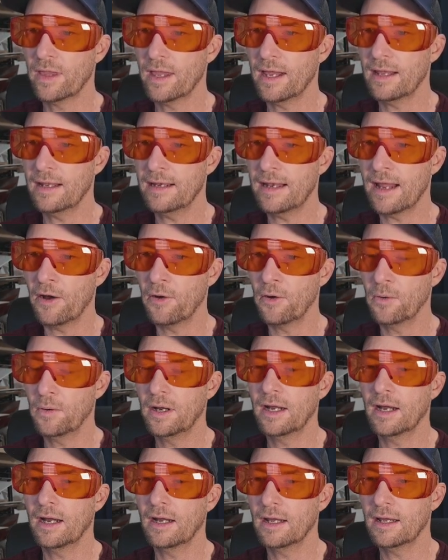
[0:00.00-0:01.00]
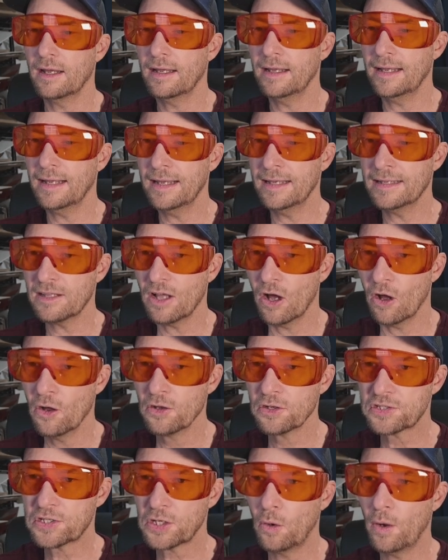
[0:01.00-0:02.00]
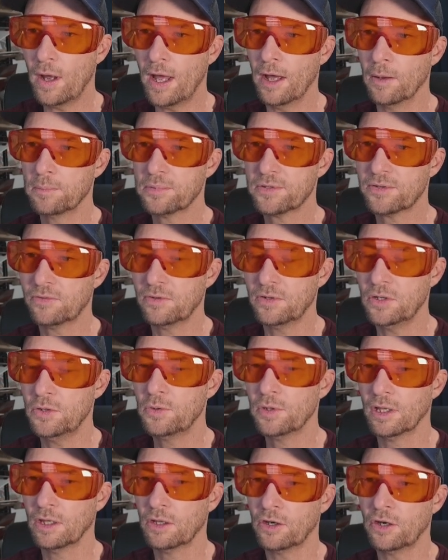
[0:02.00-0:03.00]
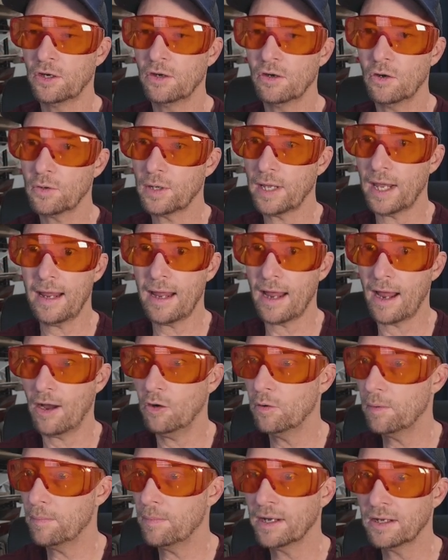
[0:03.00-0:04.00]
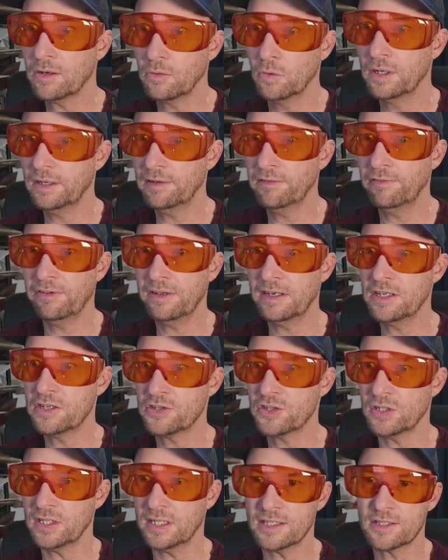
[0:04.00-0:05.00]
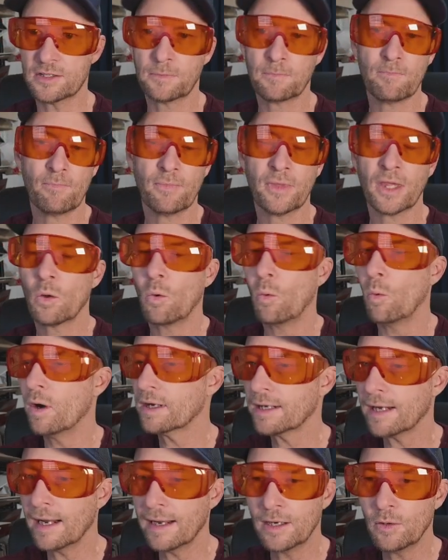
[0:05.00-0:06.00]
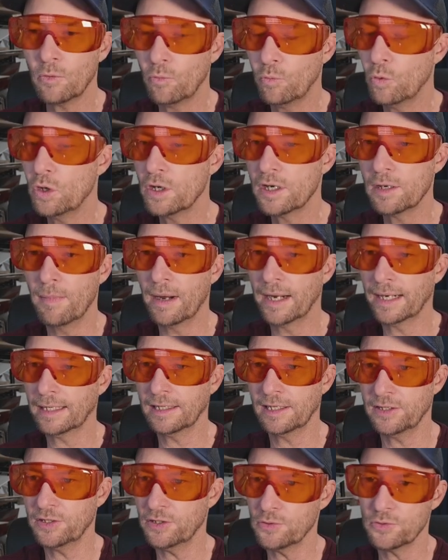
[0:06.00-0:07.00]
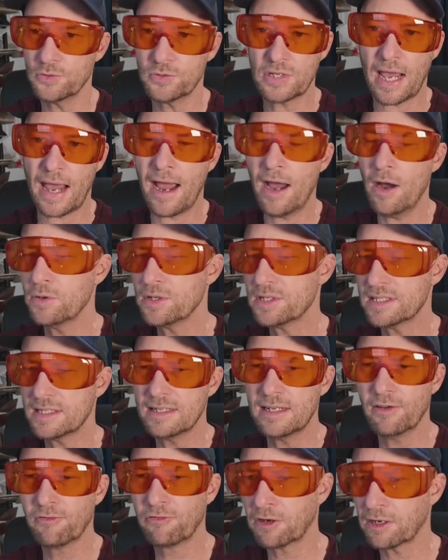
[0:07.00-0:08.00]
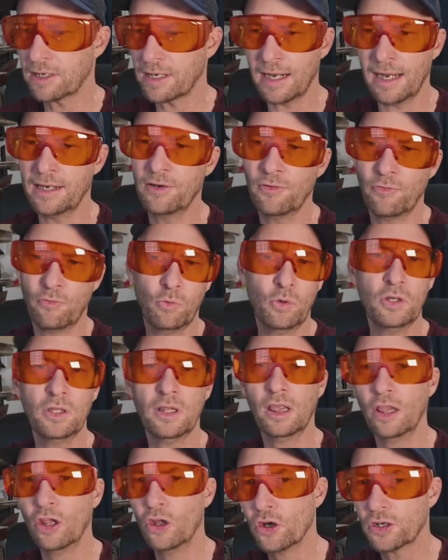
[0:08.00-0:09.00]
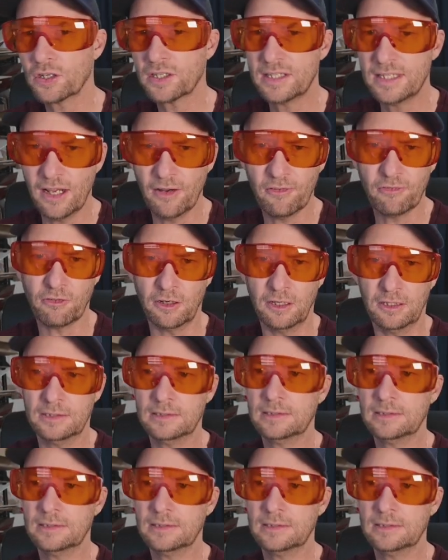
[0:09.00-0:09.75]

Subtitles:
Now, it also helps for you to learn, okay, how am I going to finish these? What kind of wood am I going to use? How does a different kind of wood look different?